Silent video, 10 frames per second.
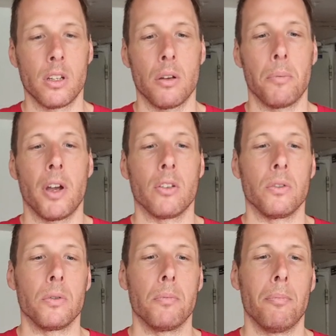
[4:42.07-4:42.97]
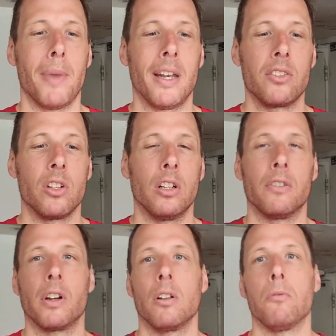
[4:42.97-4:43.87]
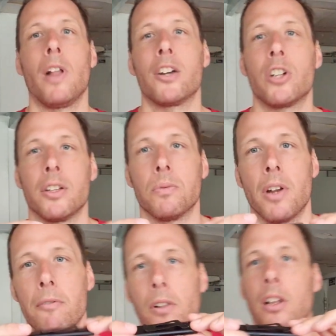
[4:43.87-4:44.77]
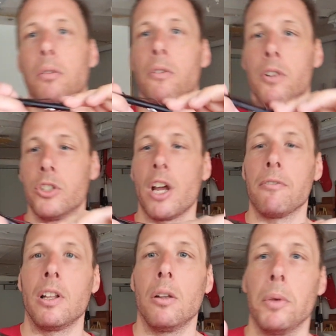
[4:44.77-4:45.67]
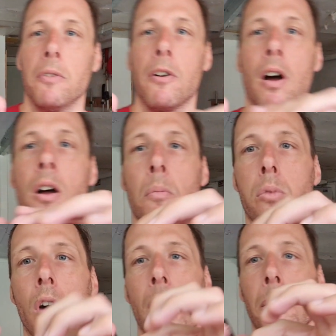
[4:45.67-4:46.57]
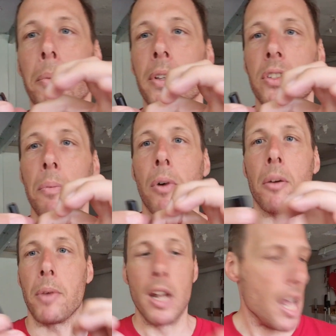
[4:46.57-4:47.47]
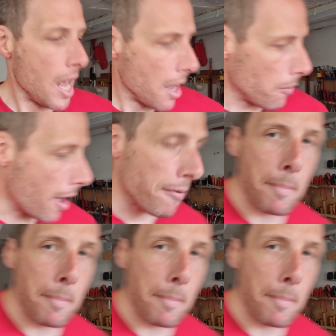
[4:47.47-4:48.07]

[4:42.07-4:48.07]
compared to many cylindrical flashlights, which have a little bit of a problem in this department. We have a